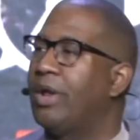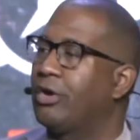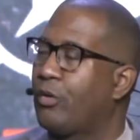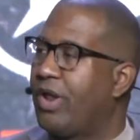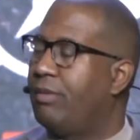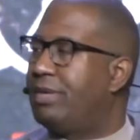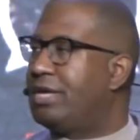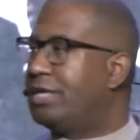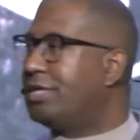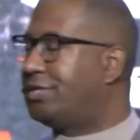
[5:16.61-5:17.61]
incredibly
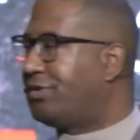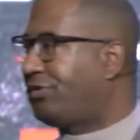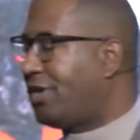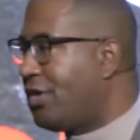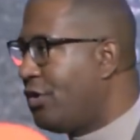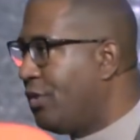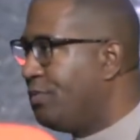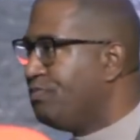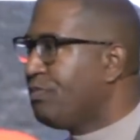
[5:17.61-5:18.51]
good to see you